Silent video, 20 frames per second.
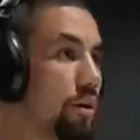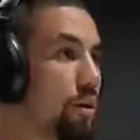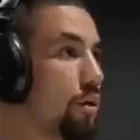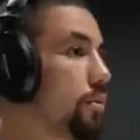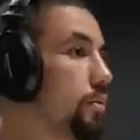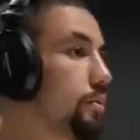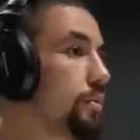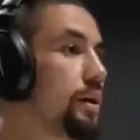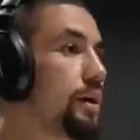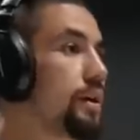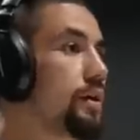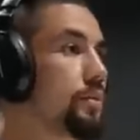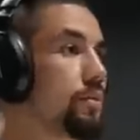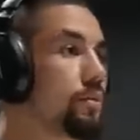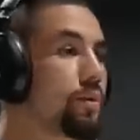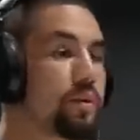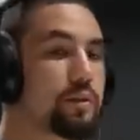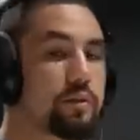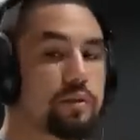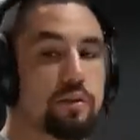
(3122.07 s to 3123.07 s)
and hold him
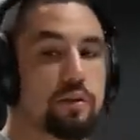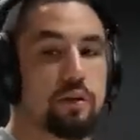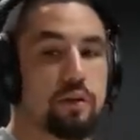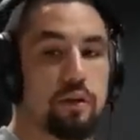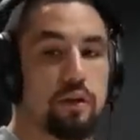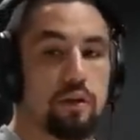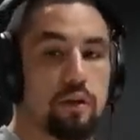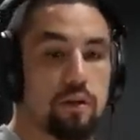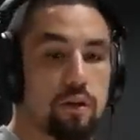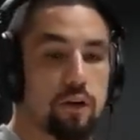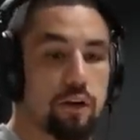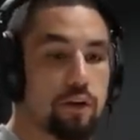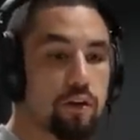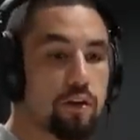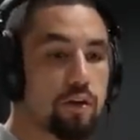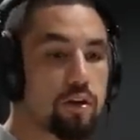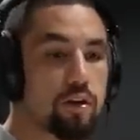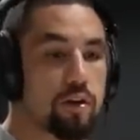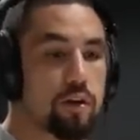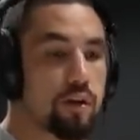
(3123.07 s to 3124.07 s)
down. Whereas, like,
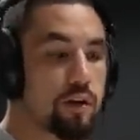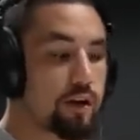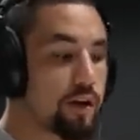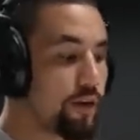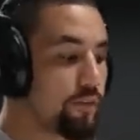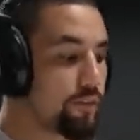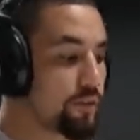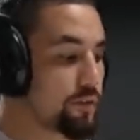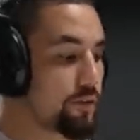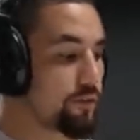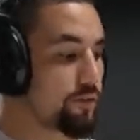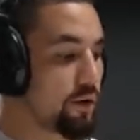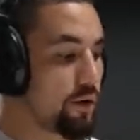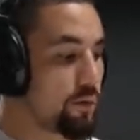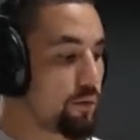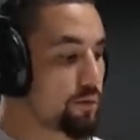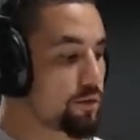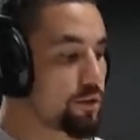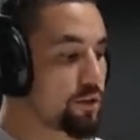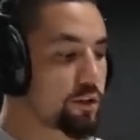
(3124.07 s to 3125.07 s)
the Covington
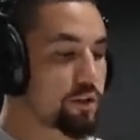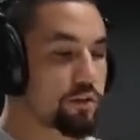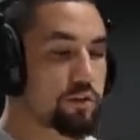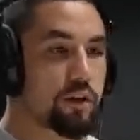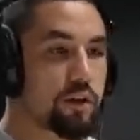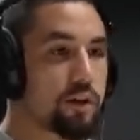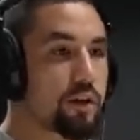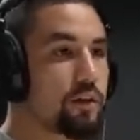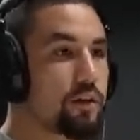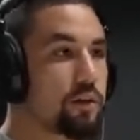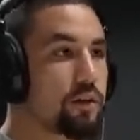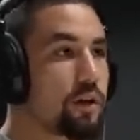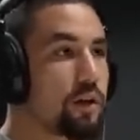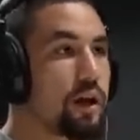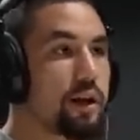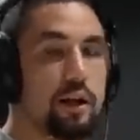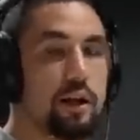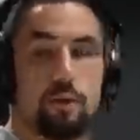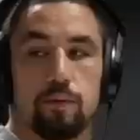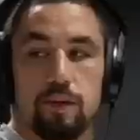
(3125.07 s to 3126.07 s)
fight was just like,
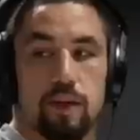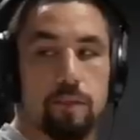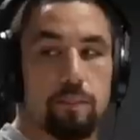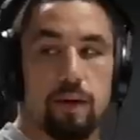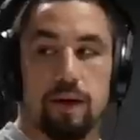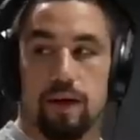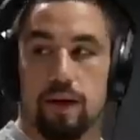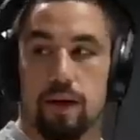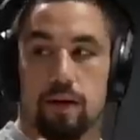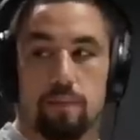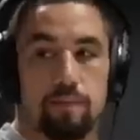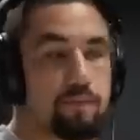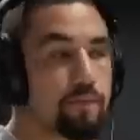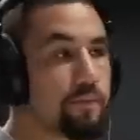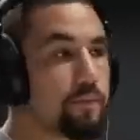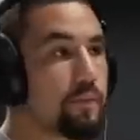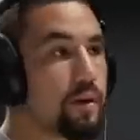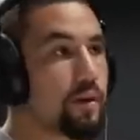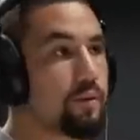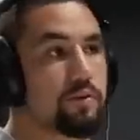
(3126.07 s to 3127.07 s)
RDA would get back up,
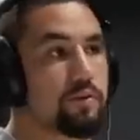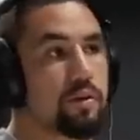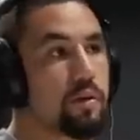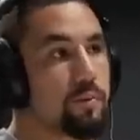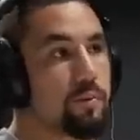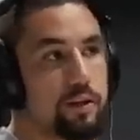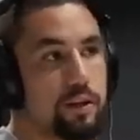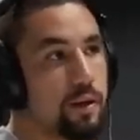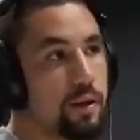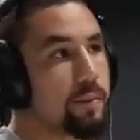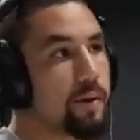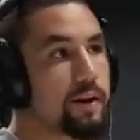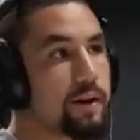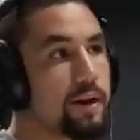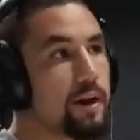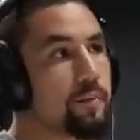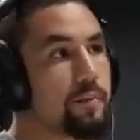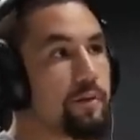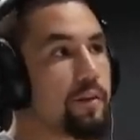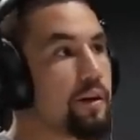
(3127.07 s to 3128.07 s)
every mm. time he'd get
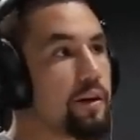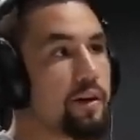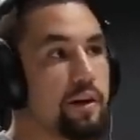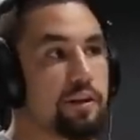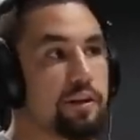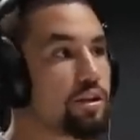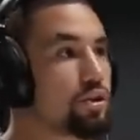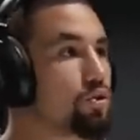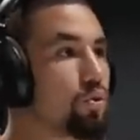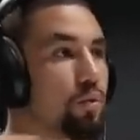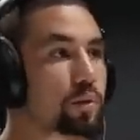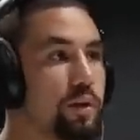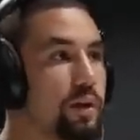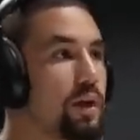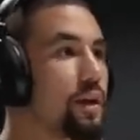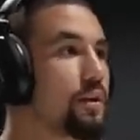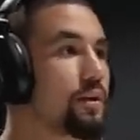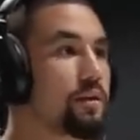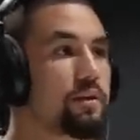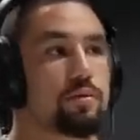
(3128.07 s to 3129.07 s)
back up and then he'd just do it
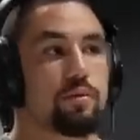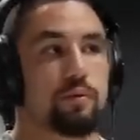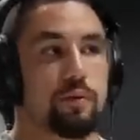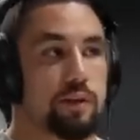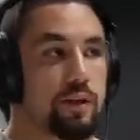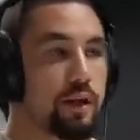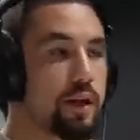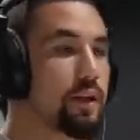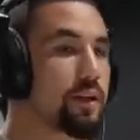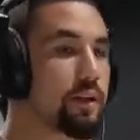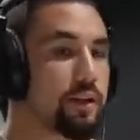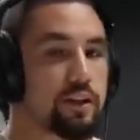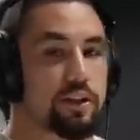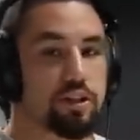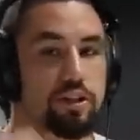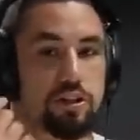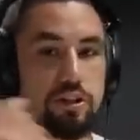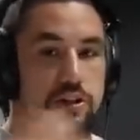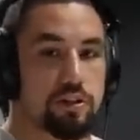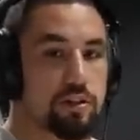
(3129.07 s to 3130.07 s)
again and do it again and
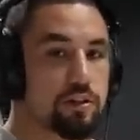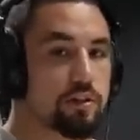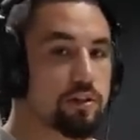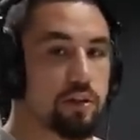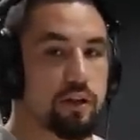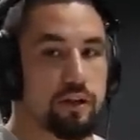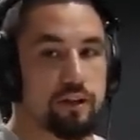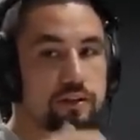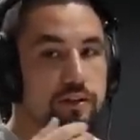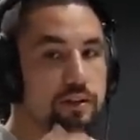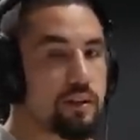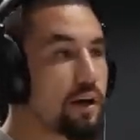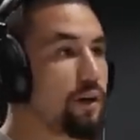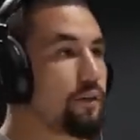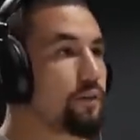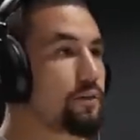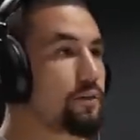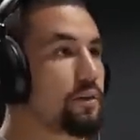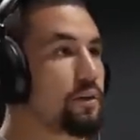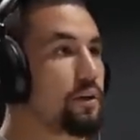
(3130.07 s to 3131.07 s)
get like
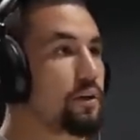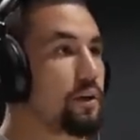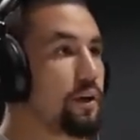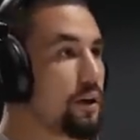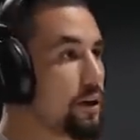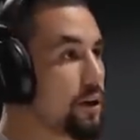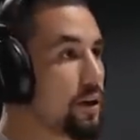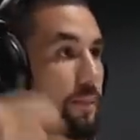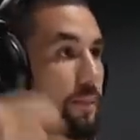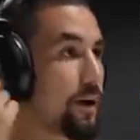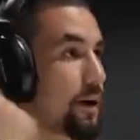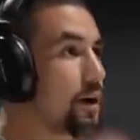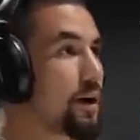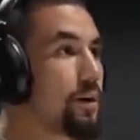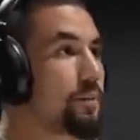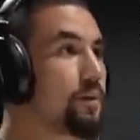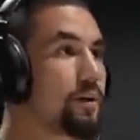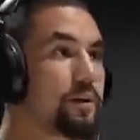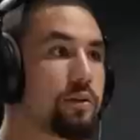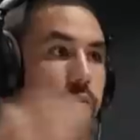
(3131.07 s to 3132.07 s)
stuffed and get back
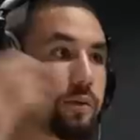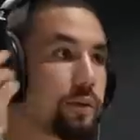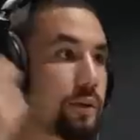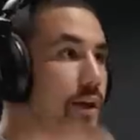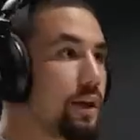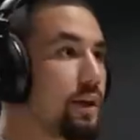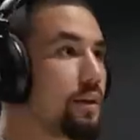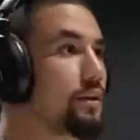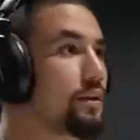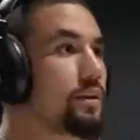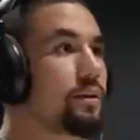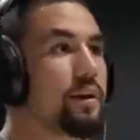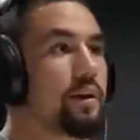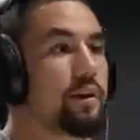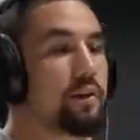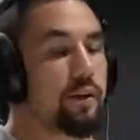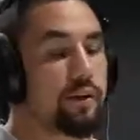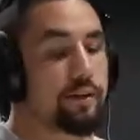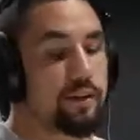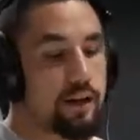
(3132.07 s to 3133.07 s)
up and do it again
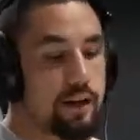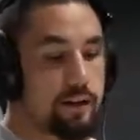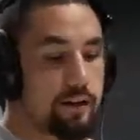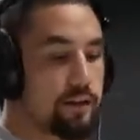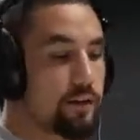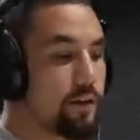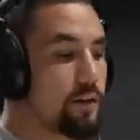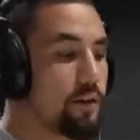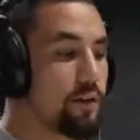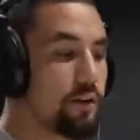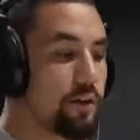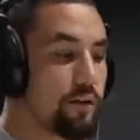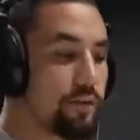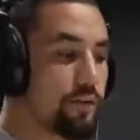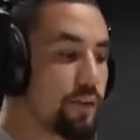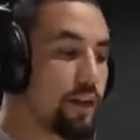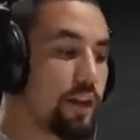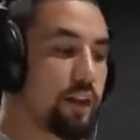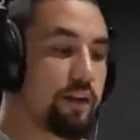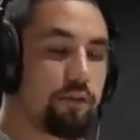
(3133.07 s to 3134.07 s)
and like that
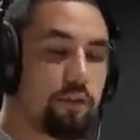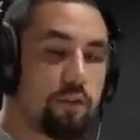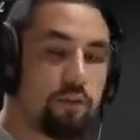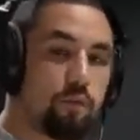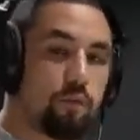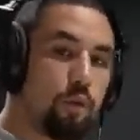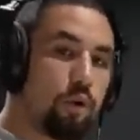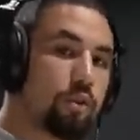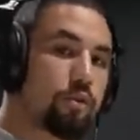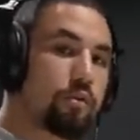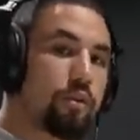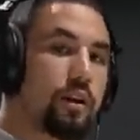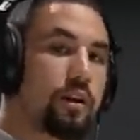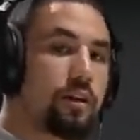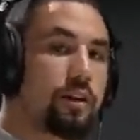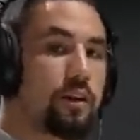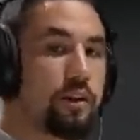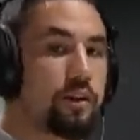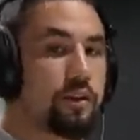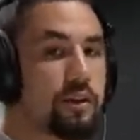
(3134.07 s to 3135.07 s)
that level of work
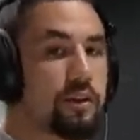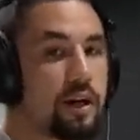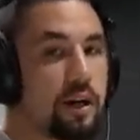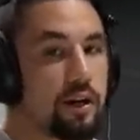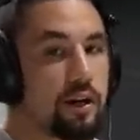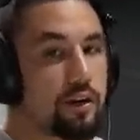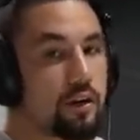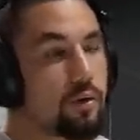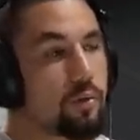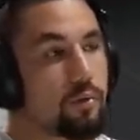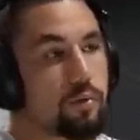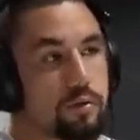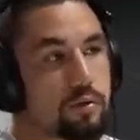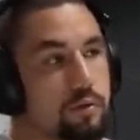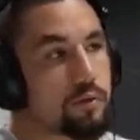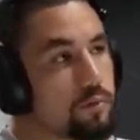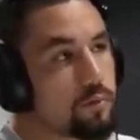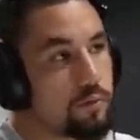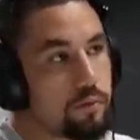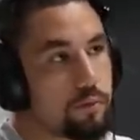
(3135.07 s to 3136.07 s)
rate and cardio
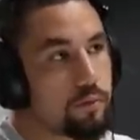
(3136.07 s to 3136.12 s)
was